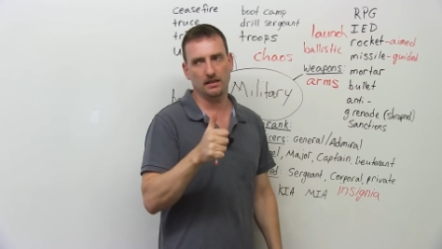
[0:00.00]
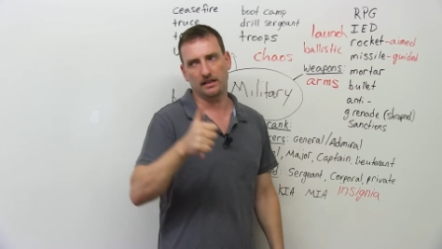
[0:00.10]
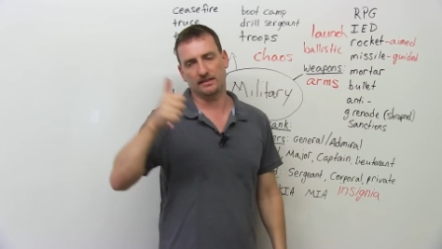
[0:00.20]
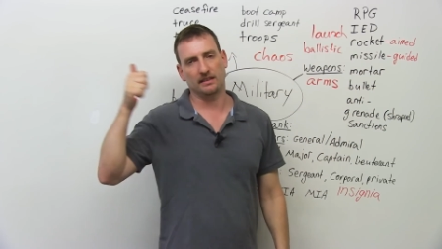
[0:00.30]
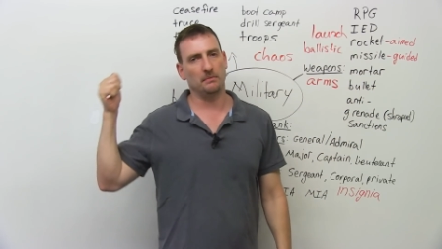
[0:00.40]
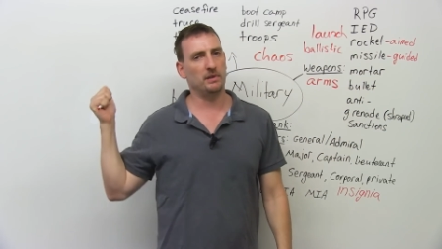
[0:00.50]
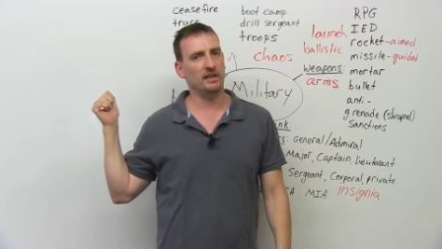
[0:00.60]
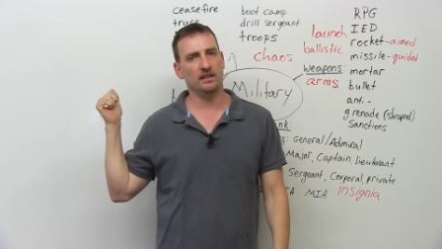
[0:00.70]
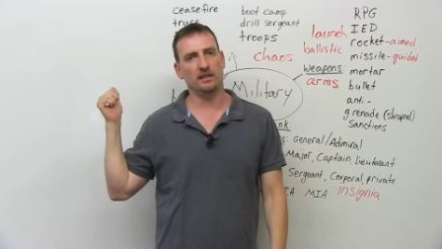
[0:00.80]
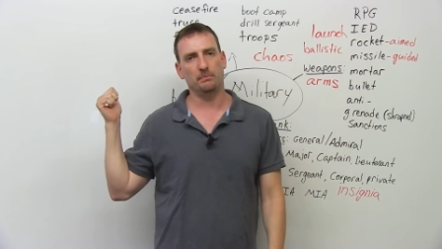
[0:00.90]
and
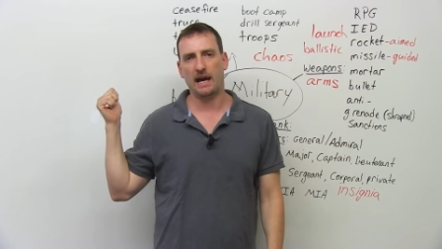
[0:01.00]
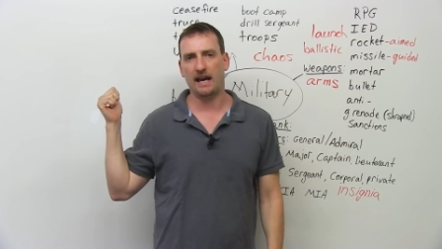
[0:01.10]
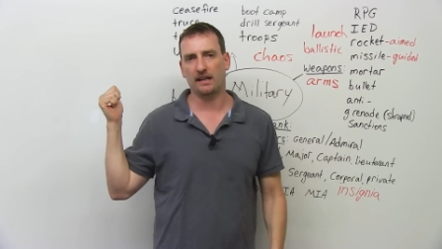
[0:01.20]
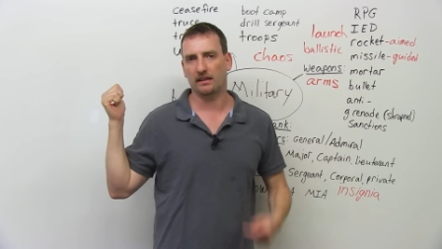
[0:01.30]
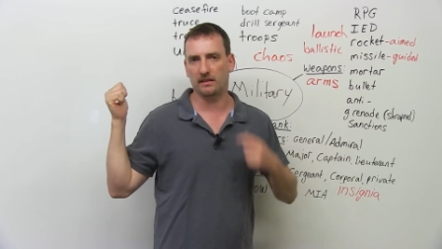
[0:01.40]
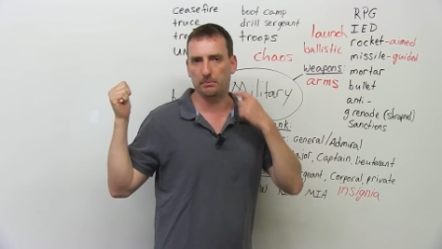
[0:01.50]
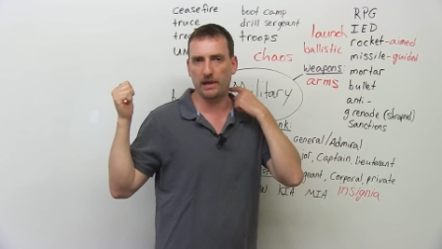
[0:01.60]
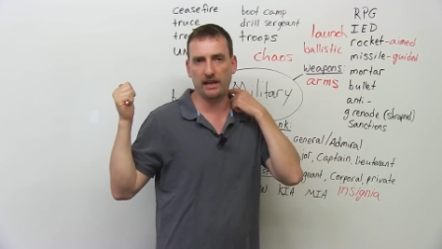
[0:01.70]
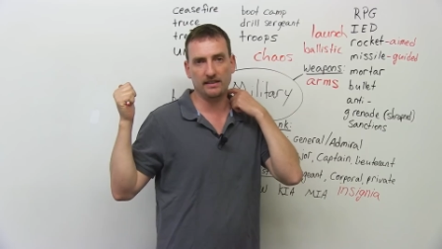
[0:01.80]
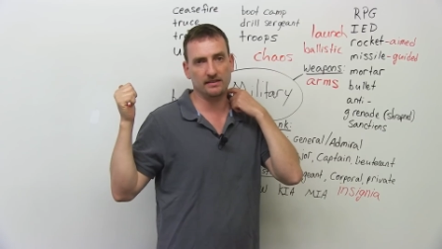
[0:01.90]
somebody back at the
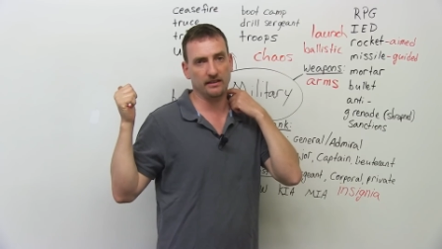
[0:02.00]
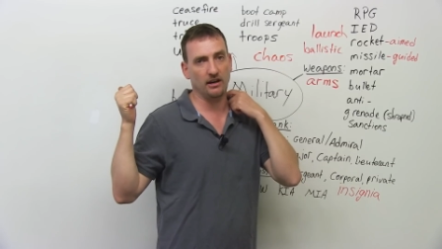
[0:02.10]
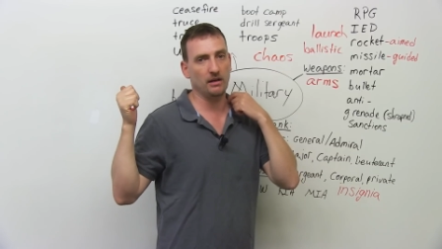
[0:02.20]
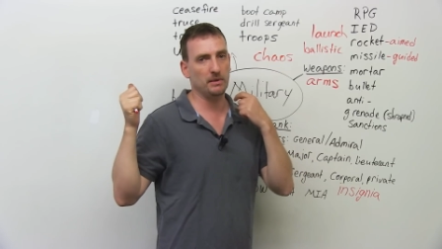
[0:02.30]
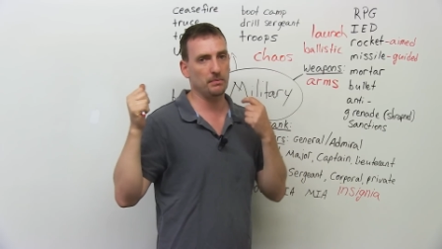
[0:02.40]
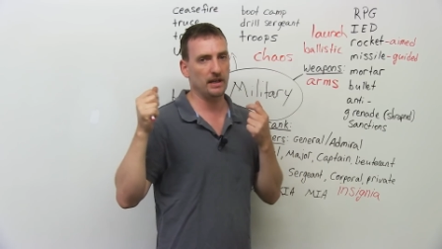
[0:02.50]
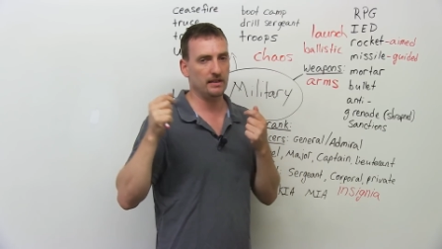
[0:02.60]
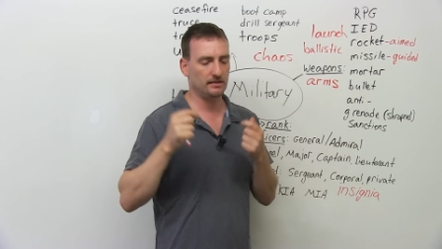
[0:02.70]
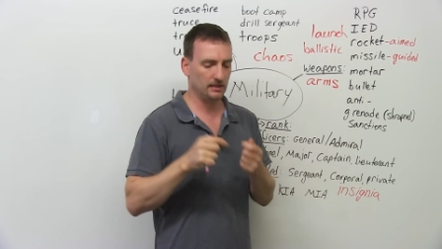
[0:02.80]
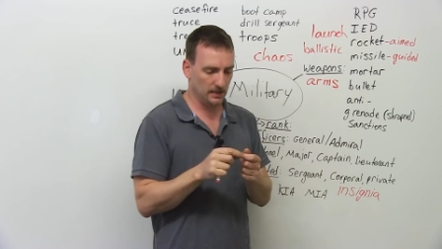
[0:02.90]
base, the Army
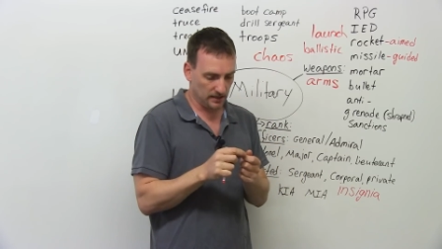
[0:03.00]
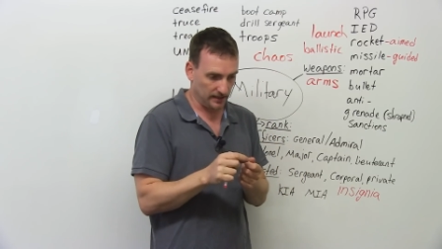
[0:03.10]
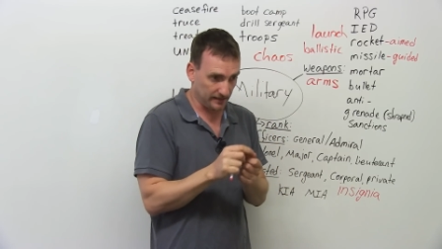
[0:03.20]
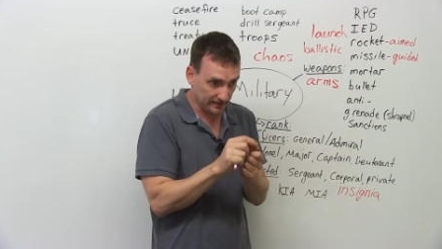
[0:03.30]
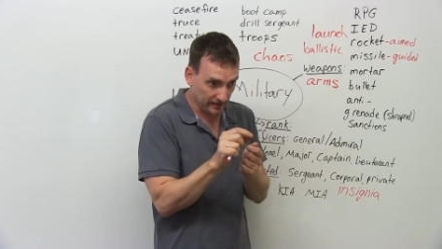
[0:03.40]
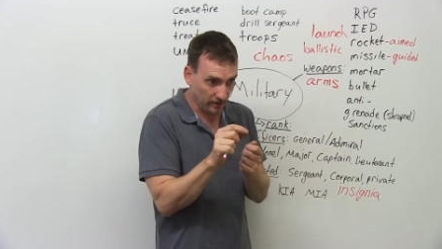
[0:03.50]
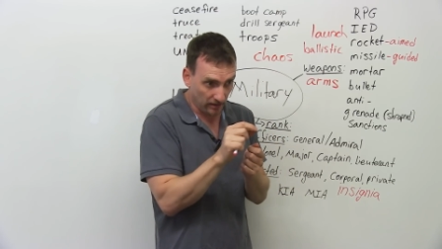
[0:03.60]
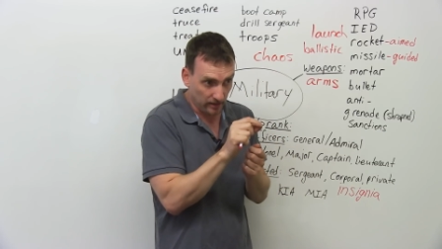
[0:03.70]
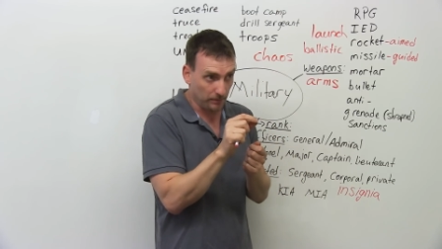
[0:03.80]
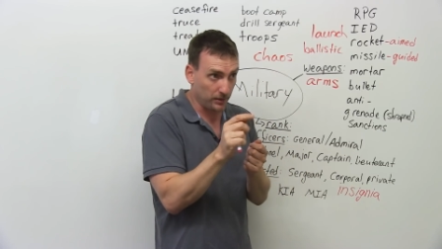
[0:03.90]
base, can sit there
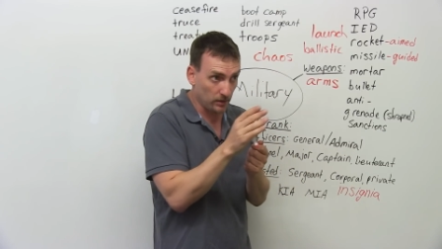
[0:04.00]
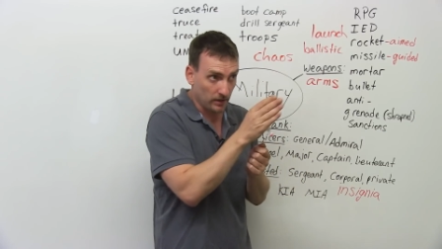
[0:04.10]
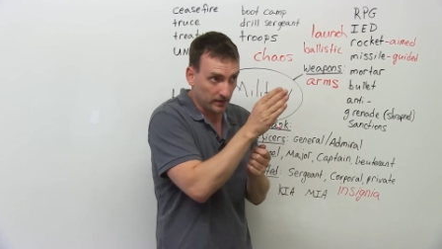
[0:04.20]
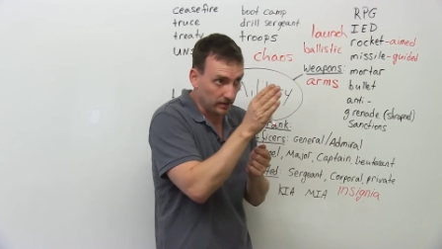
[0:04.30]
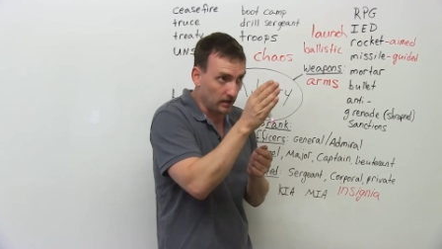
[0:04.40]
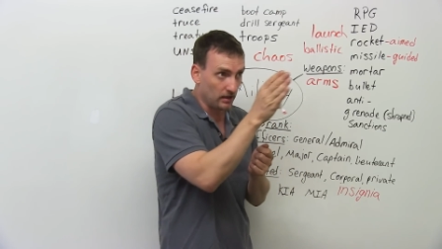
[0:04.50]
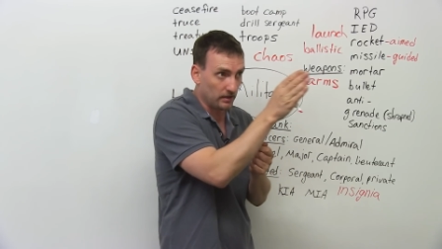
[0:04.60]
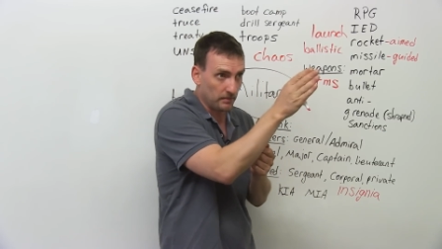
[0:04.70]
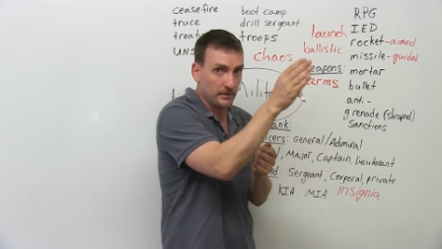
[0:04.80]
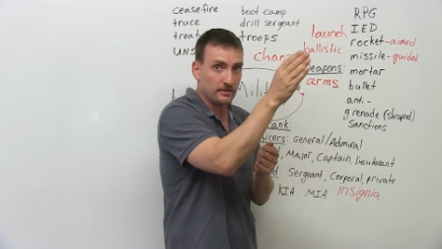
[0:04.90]
on the computer and
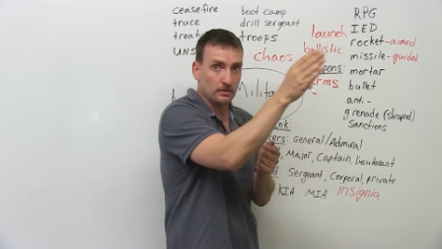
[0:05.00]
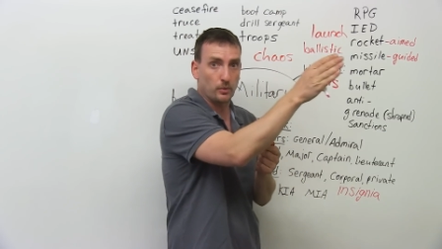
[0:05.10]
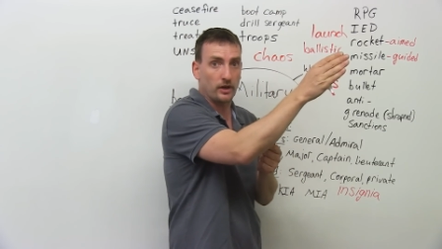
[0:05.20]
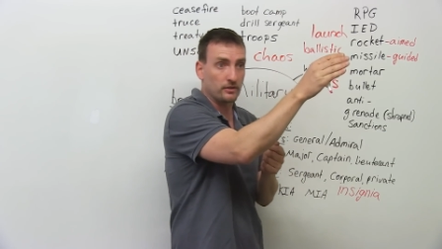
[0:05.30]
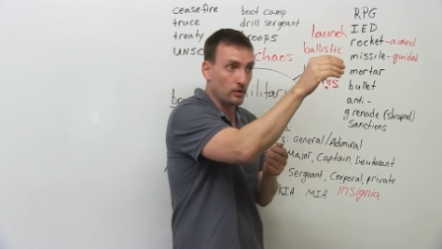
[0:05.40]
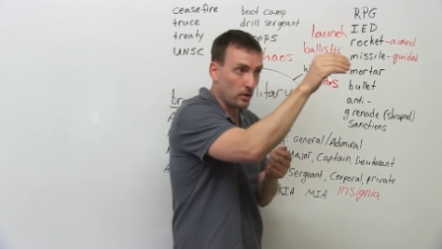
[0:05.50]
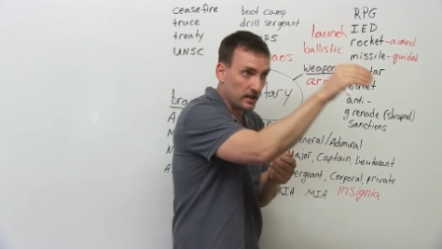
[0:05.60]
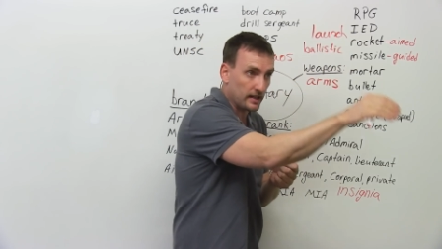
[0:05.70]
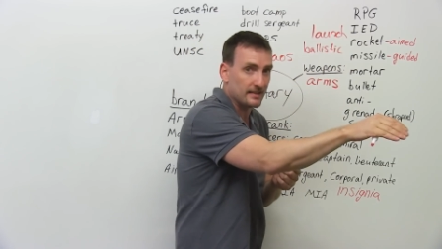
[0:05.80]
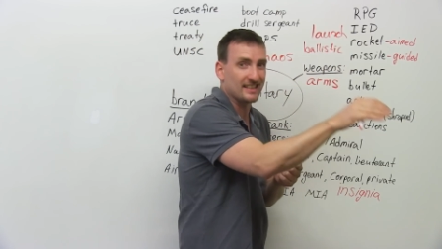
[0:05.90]
tell the missile where to go, and
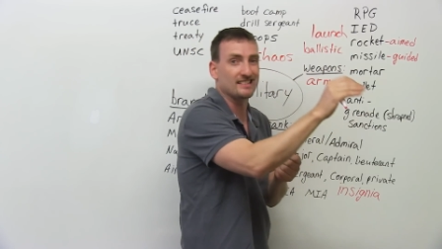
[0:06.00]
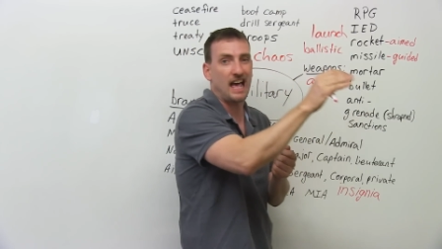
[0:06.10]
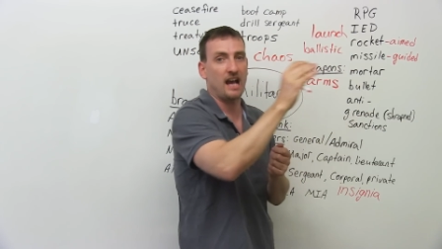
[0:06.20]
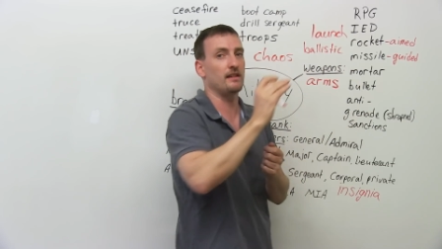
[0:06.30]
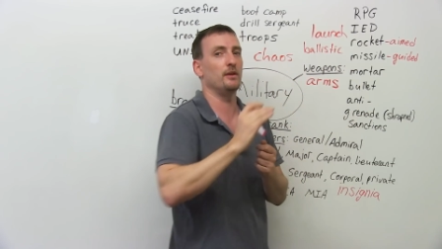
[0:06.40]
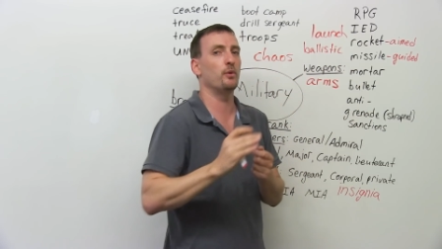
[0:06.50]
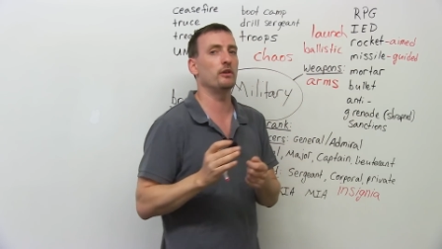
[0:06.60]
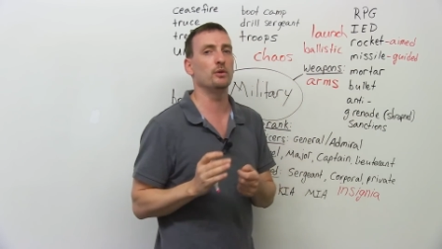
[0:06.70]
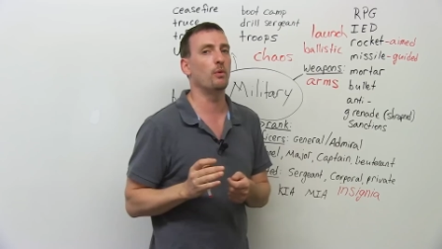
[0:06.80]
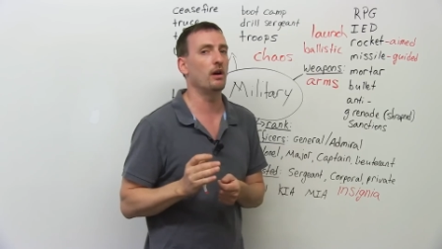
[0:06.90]
it hits exactly where
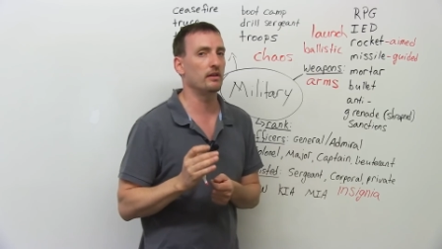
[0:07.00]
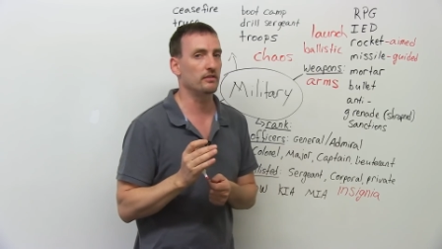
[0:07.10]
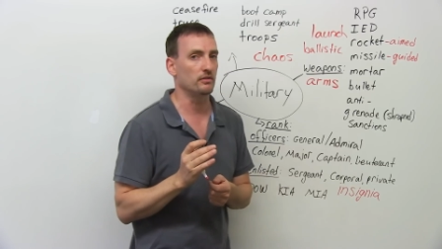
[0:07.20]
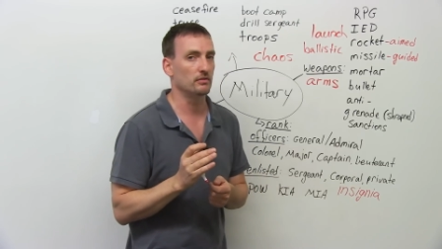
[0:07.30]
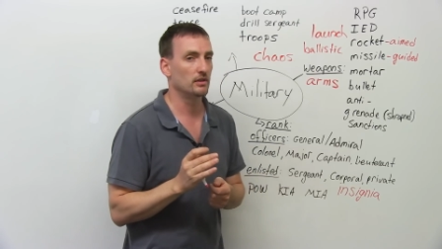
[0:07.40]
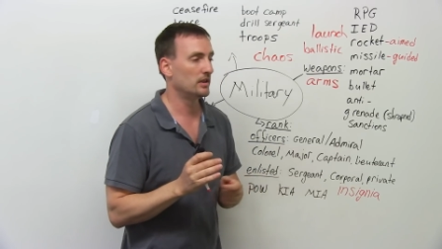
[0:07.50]
you want it to.